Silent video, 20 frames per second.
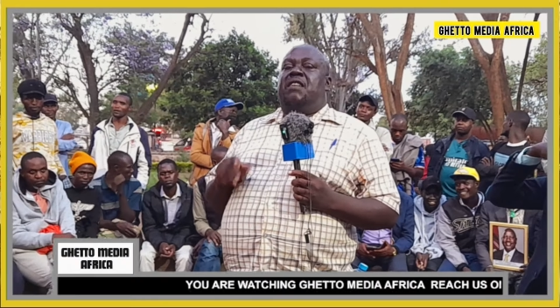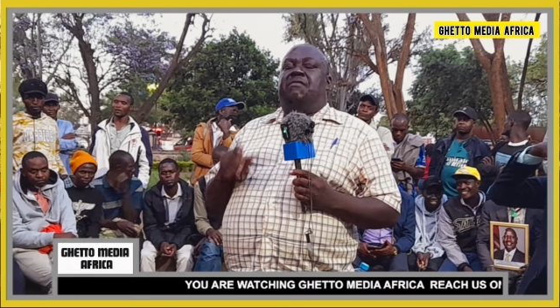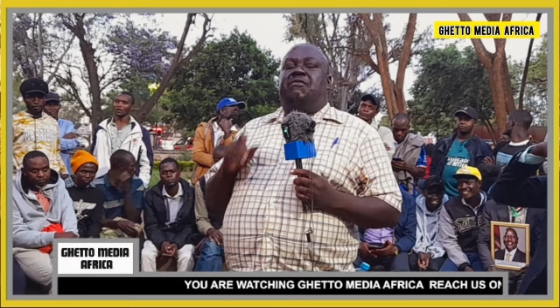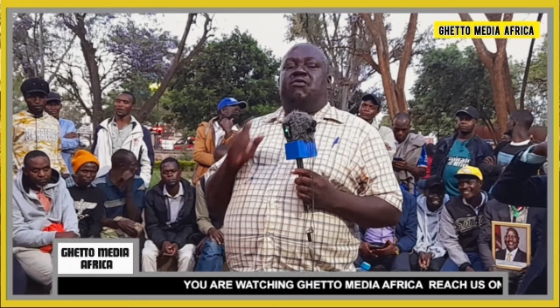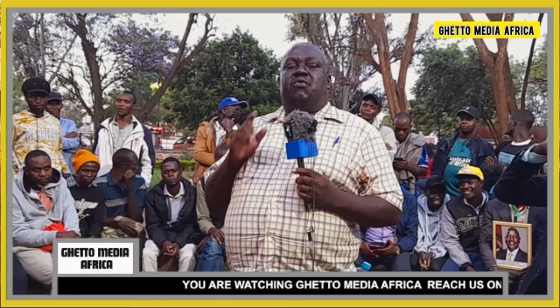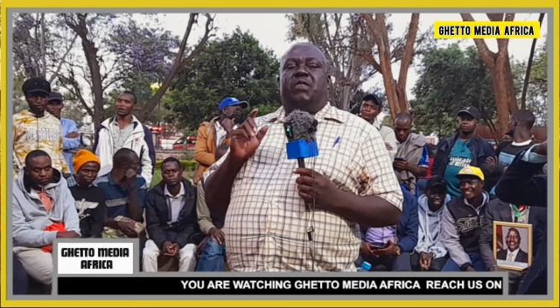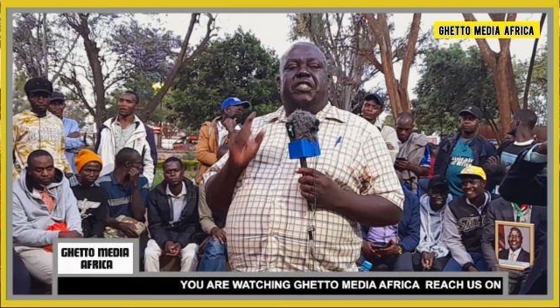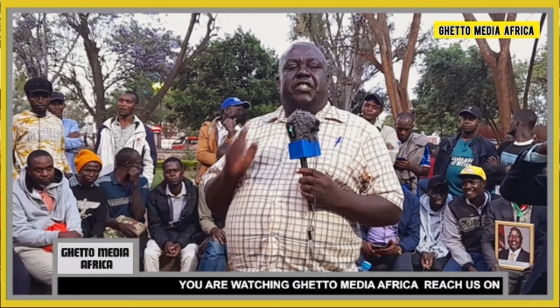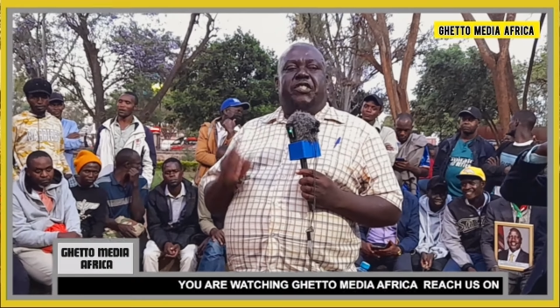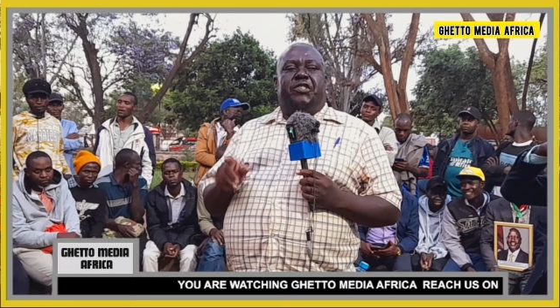
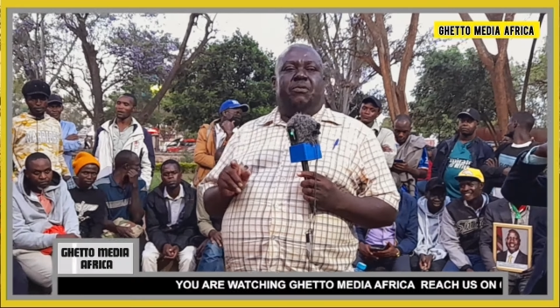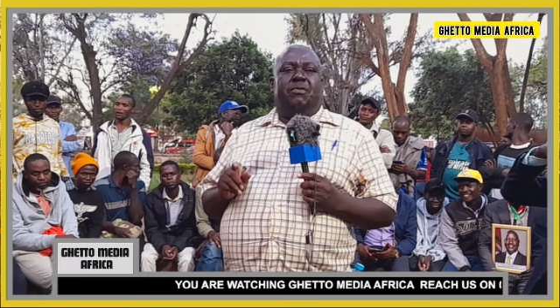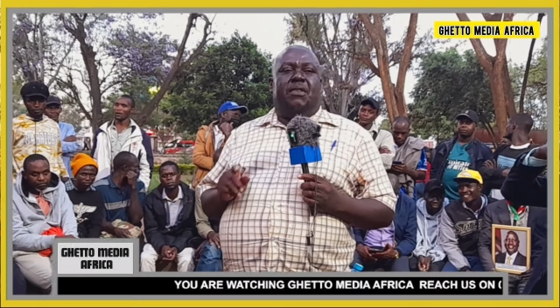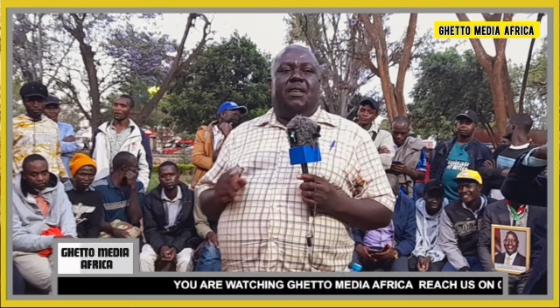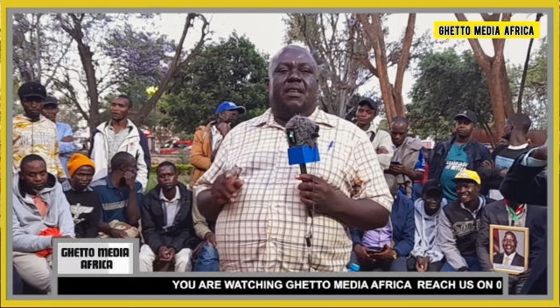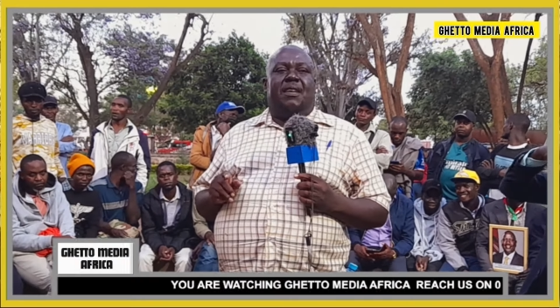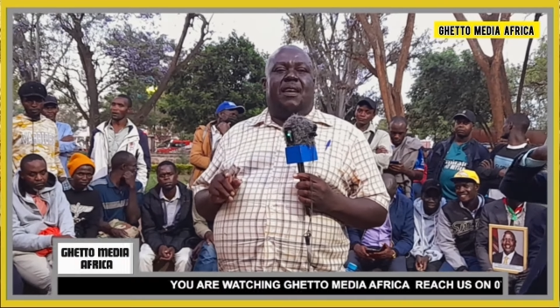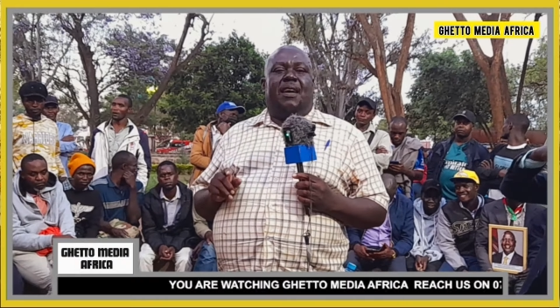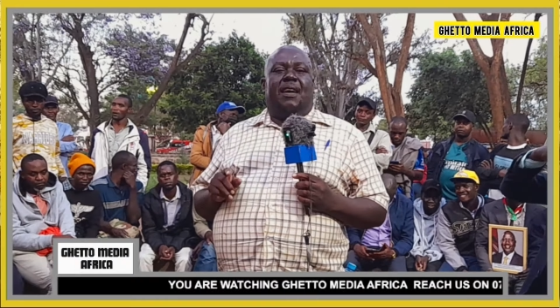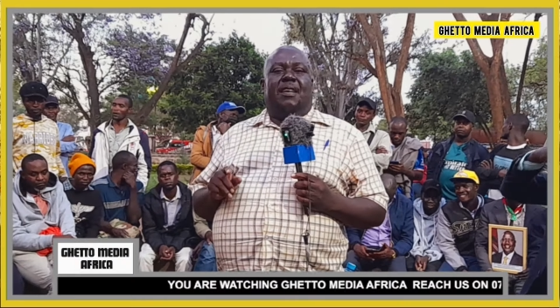have to
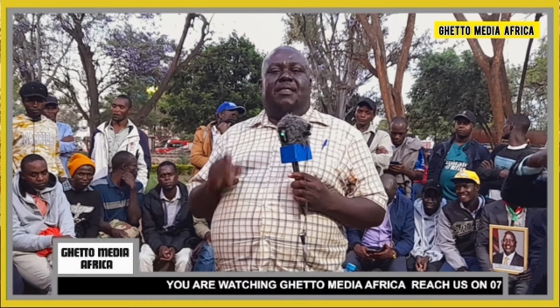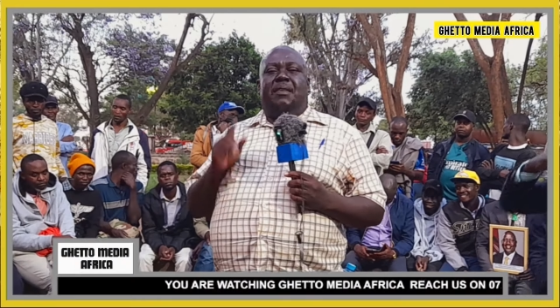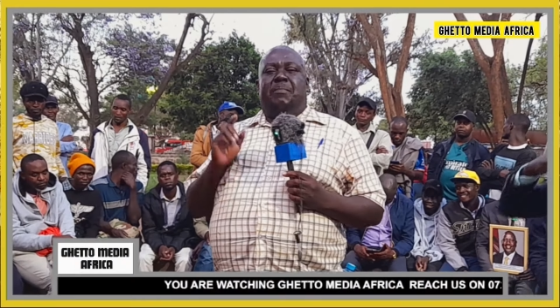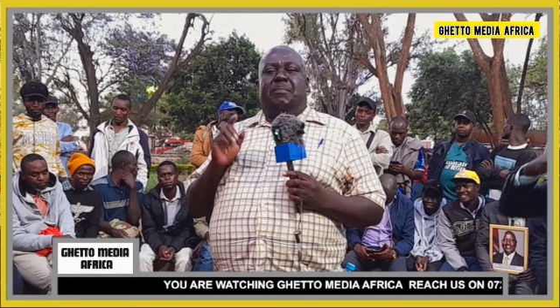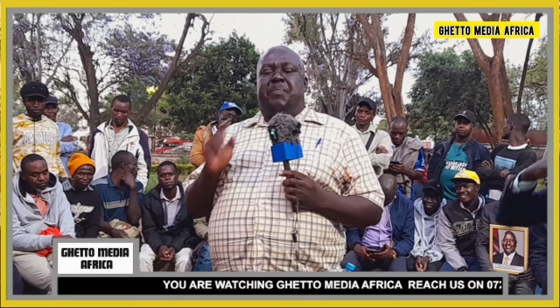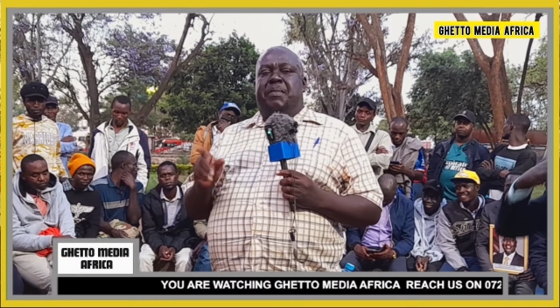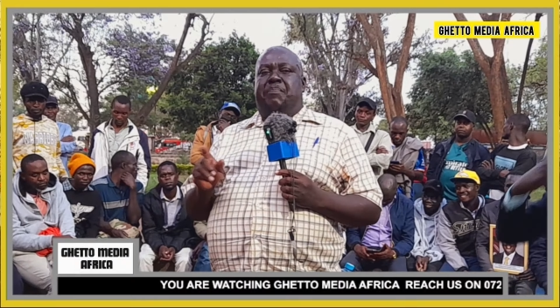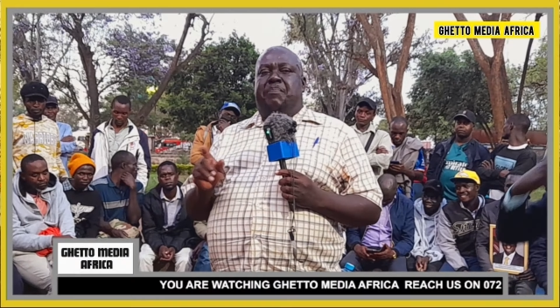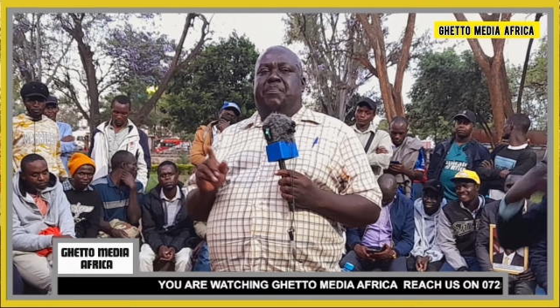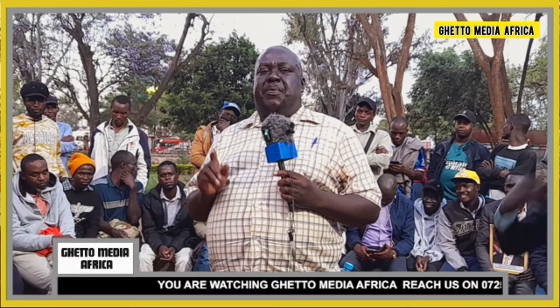ensure as
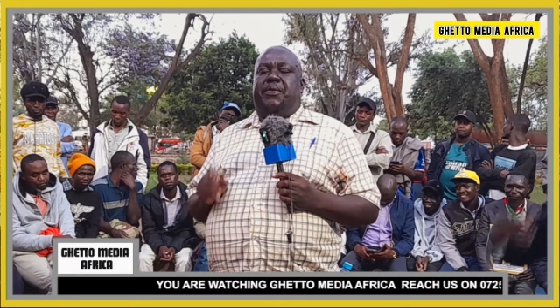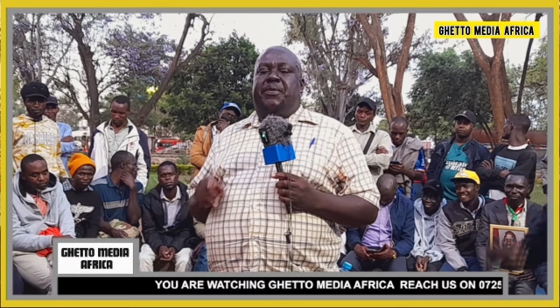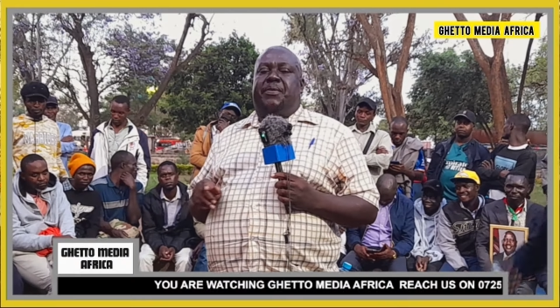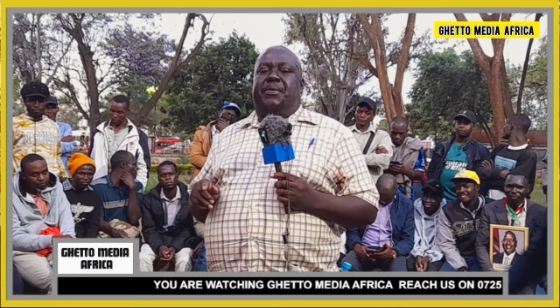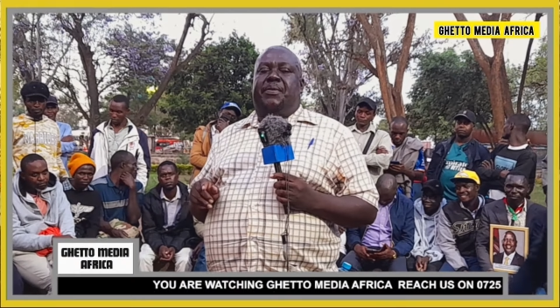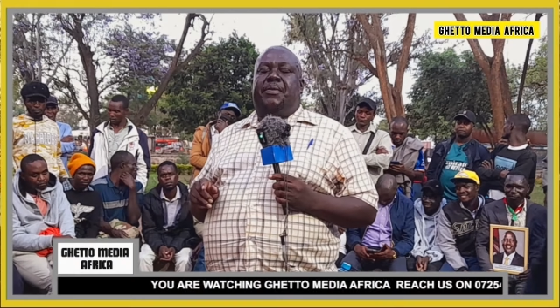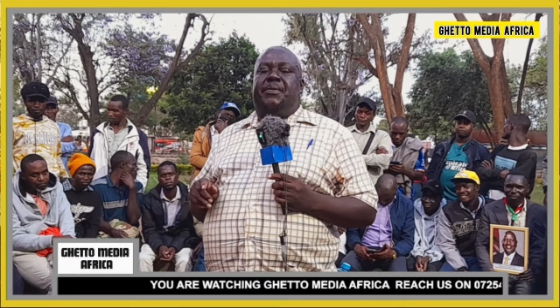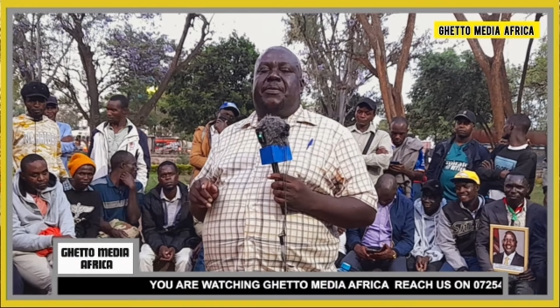a people